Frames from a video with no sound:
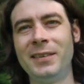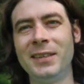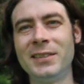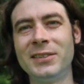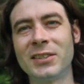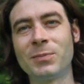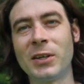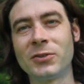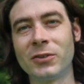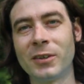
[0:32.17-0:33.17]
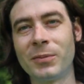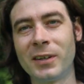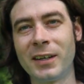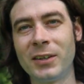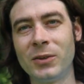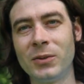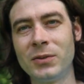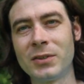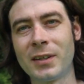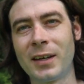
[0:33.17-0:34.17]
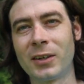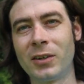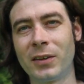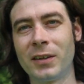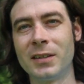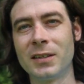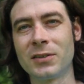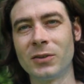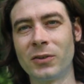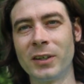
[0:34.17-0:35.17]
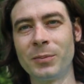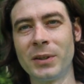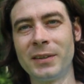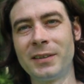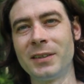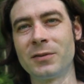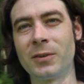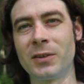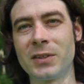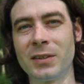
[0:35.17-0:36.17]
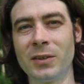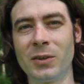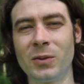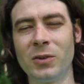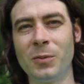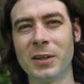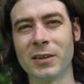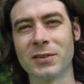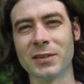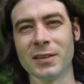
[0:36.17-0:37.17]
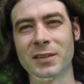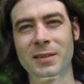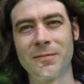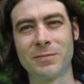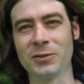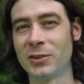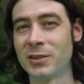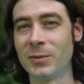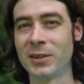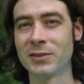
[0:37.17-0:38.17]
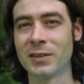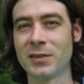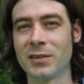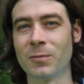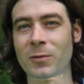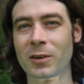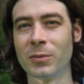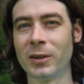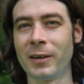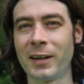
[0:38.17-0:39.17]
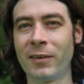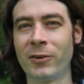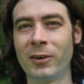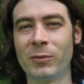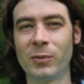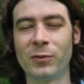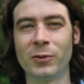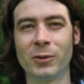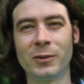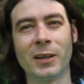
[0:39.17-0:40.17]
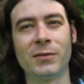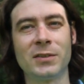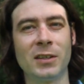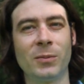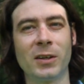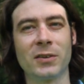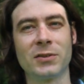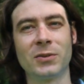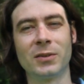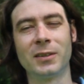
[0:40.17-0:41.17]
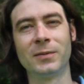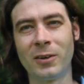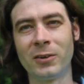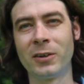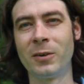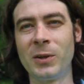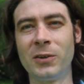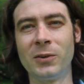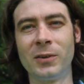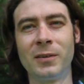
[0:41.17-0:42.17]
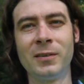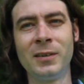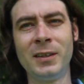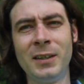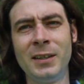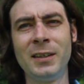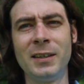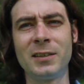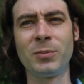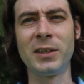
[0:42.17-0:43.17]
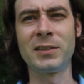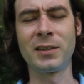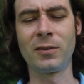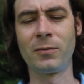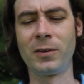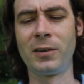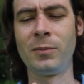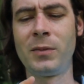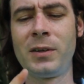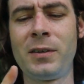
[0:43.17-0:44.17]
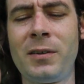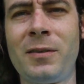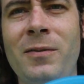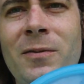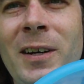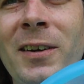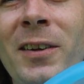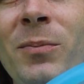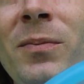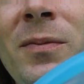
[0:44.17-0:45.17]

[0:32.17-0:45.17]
This is a special grip that I use. I call it the distal grip. As far as I know, nobody else does it. I'm sure somebody else does it somewhere, but I haven't heard of it before, haven't seen anybody else doing it. All you're going to be doing is placing the rim right on